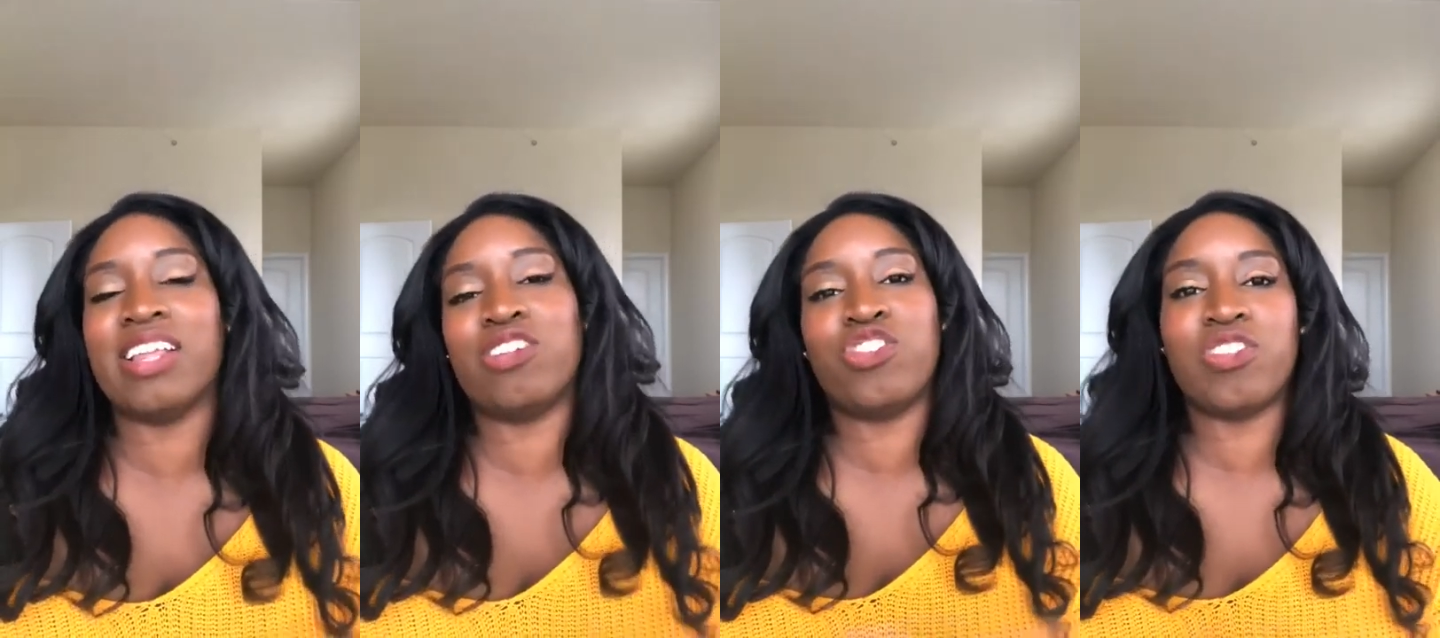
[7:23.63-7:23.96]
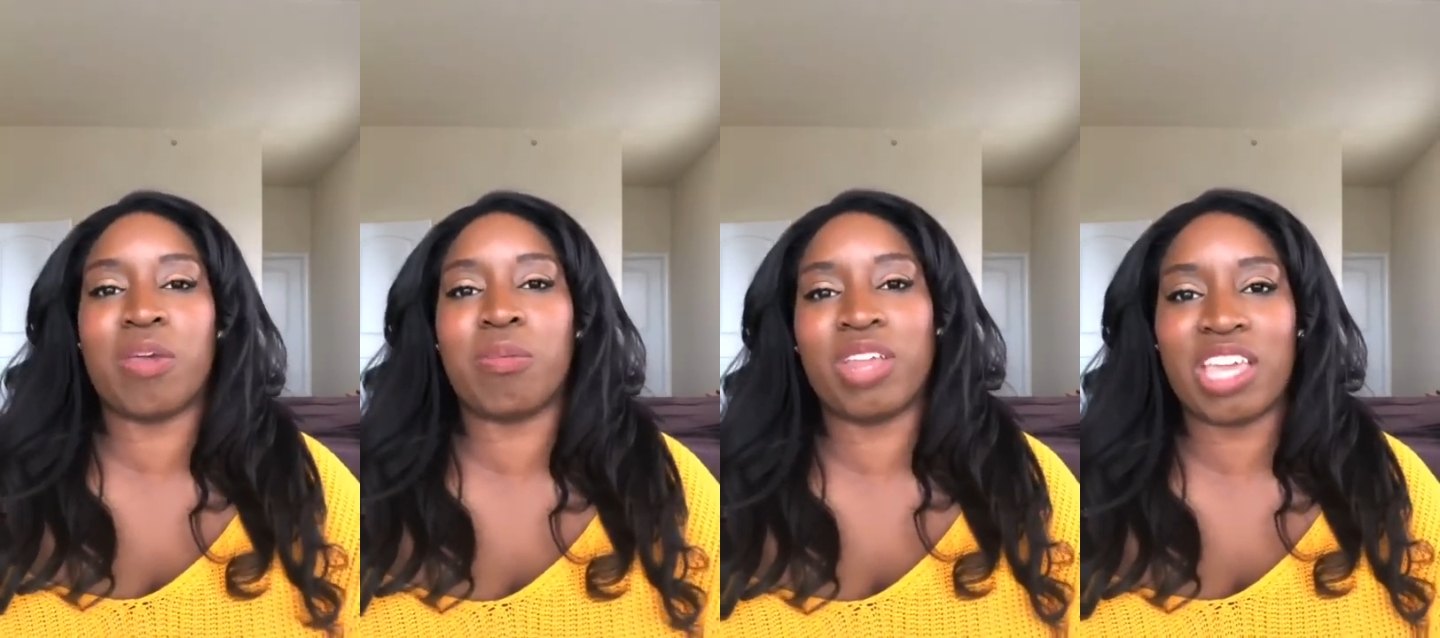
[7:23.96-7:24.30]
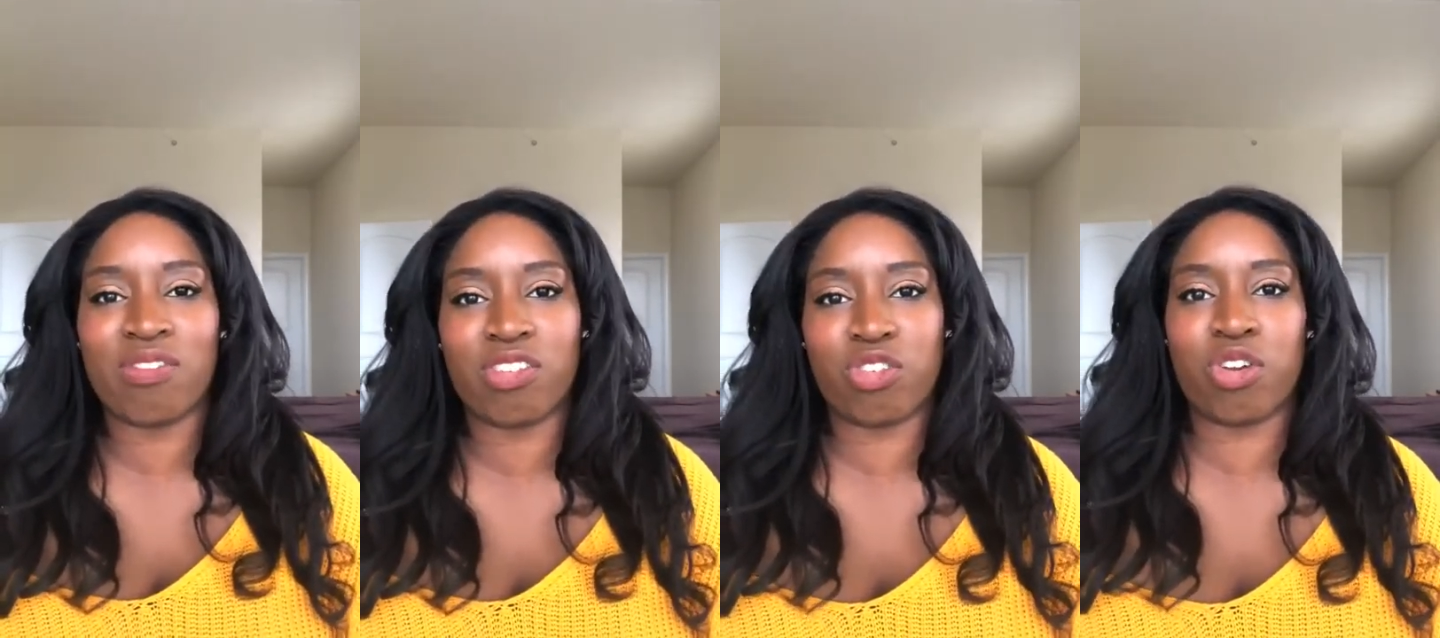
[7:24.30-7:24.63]
and then she's able to
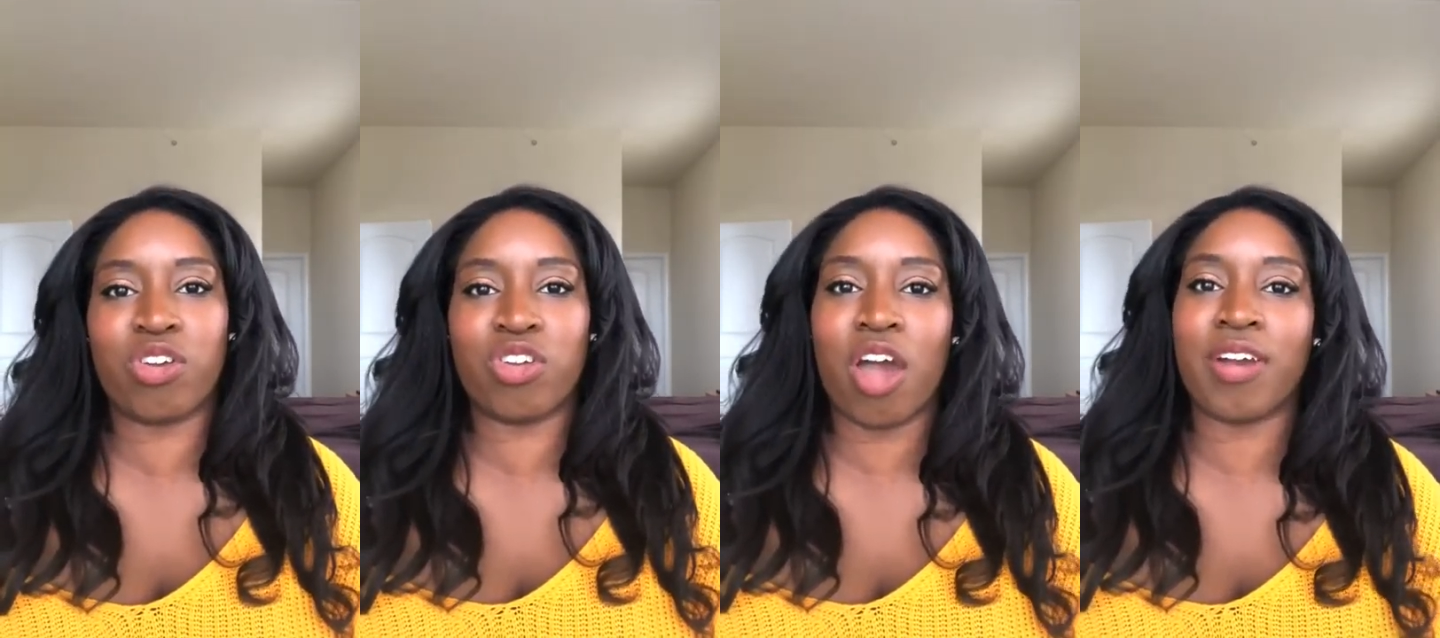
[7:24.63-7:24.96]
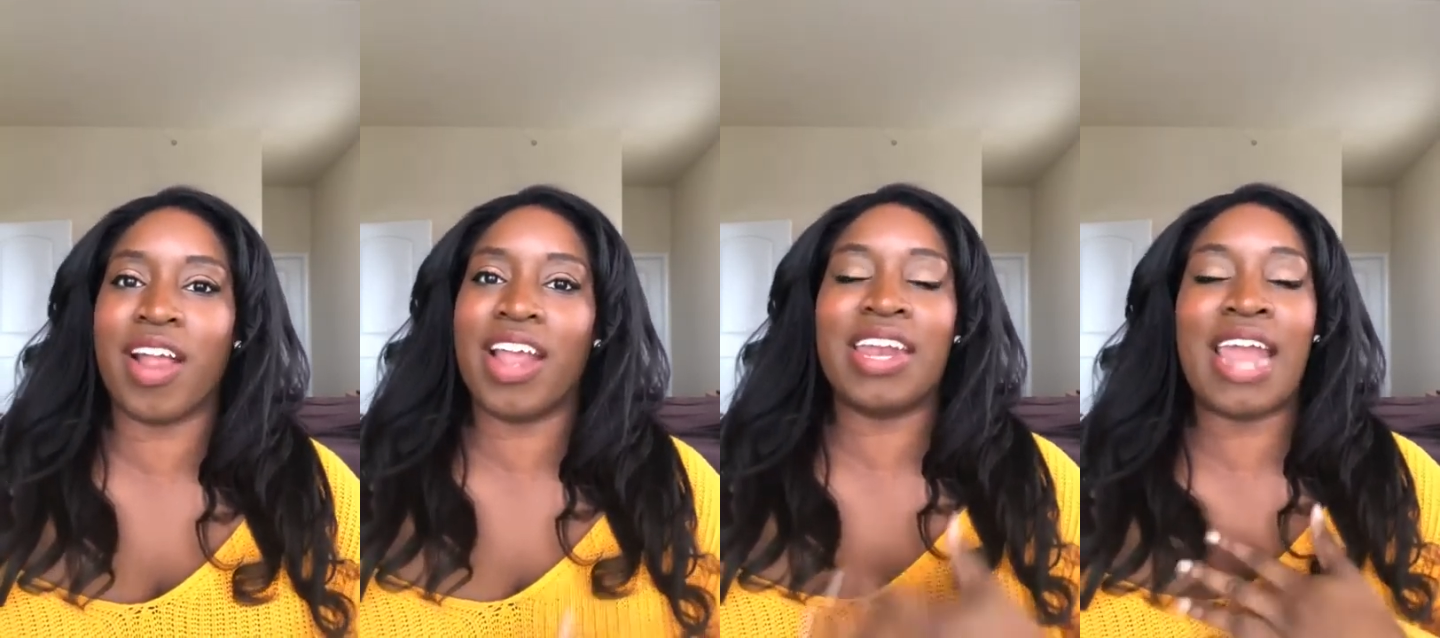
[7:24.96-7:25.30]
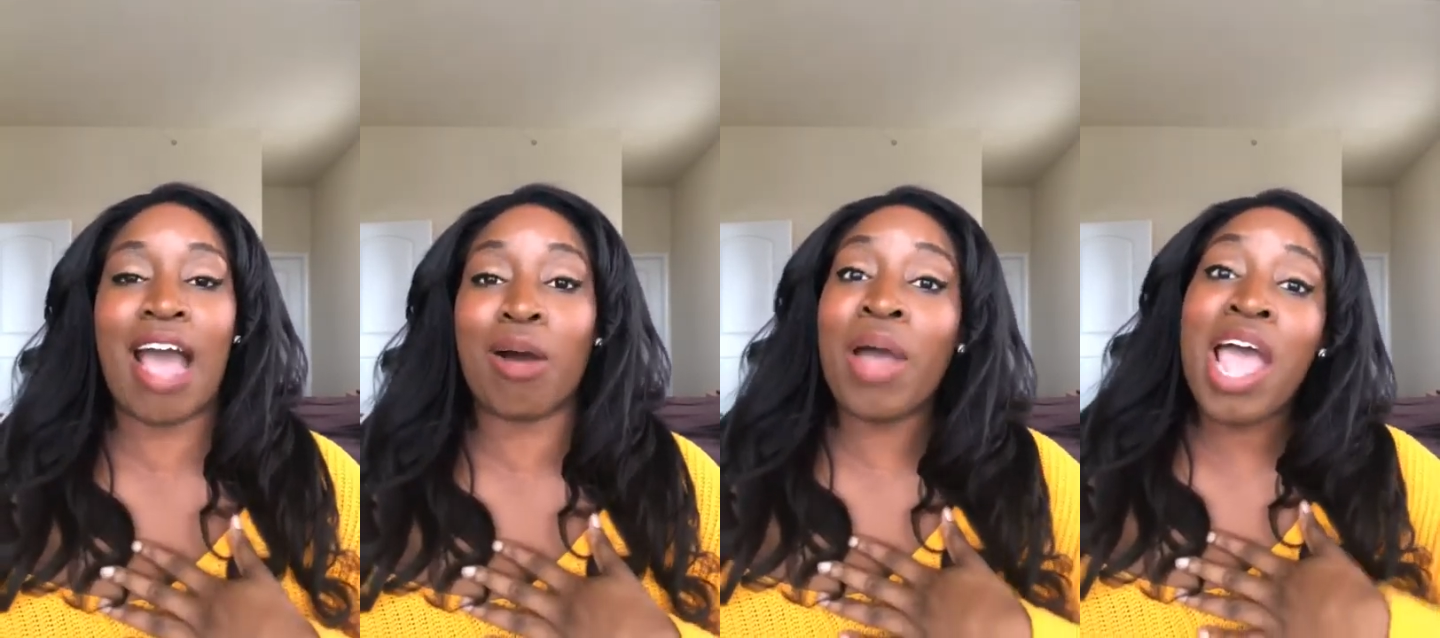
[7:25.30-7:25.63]
give it to her daughter. And
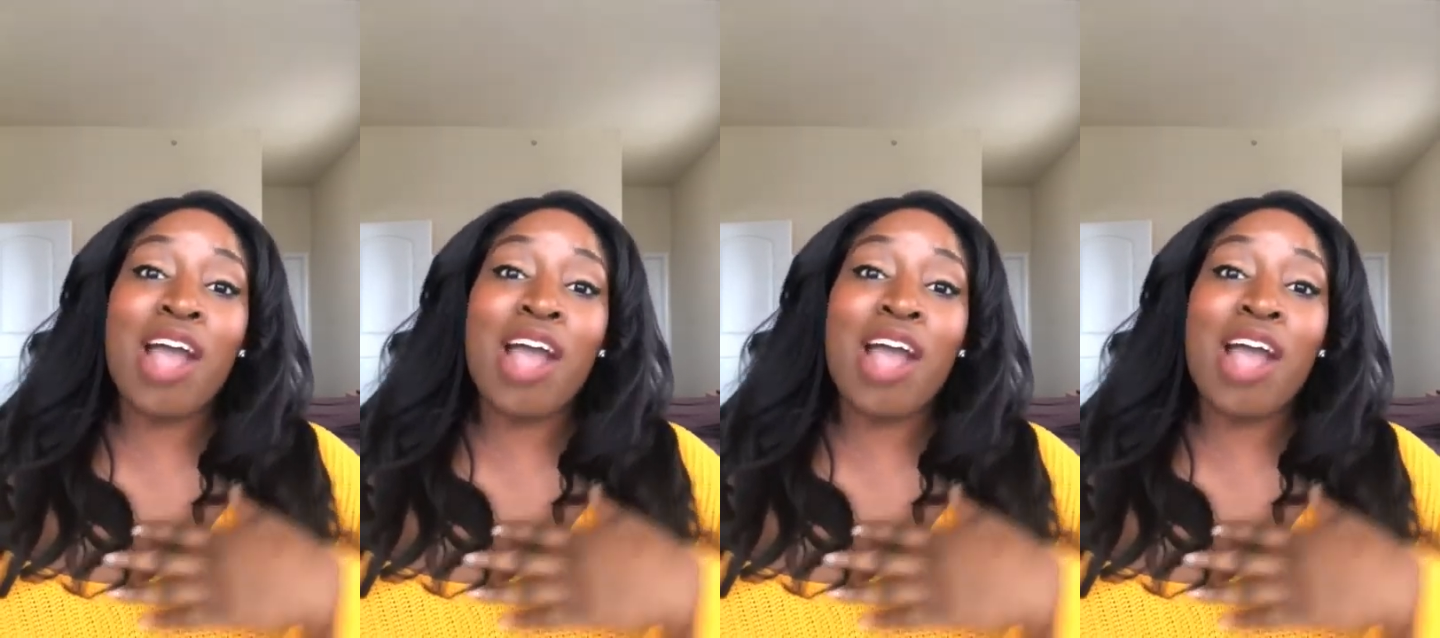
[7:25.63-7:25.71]
now